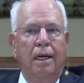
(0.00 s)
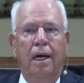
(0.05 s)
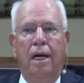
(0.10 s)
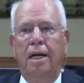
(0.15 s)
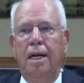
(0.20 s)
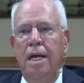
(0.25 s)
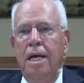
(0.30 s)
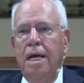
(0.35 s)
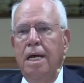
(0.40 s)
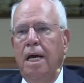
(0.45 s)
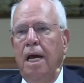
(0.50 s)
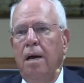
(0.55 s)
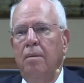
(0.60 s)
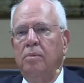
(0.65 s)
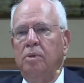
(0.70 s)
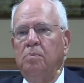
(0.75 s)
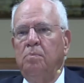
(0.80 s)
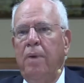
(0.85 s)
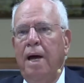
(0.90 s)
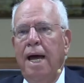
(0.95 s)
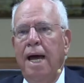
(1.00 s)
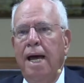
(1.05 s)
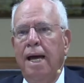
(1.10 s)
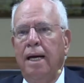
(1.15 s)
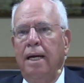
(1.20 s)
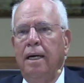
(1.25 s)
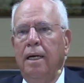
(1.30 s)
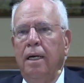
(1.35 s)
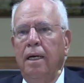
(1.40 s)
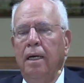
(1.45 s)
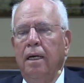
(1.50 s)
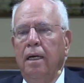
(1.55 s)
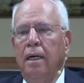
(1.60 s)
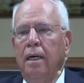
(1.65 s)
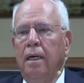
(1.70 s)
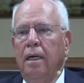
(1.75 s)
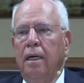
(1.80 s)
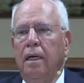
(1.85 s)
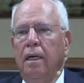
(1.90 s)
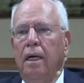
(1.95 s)
And he comes back
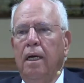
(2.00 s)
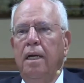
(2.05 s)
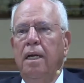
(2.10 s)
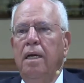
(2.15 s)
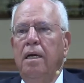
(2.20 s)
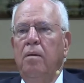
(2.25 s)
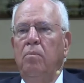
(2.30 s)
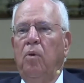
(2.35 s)
and he,